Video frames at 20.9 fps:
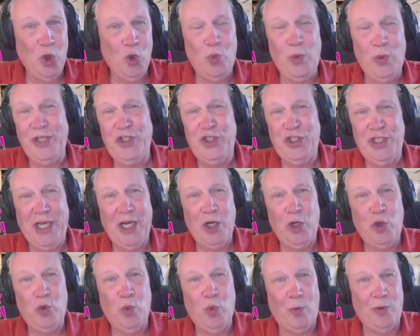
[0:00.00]
we
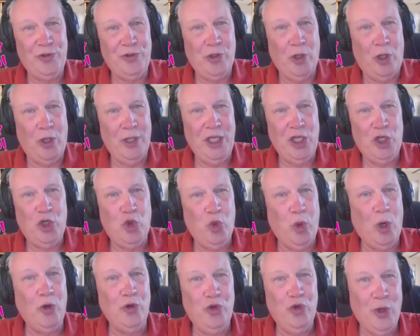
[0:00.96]
shared what was called a
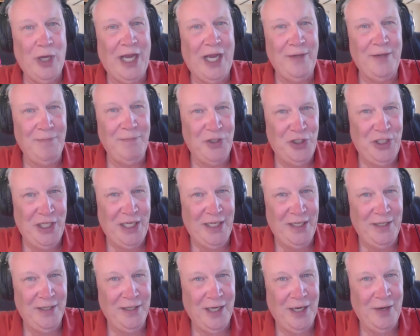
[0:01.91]
Quotron machine.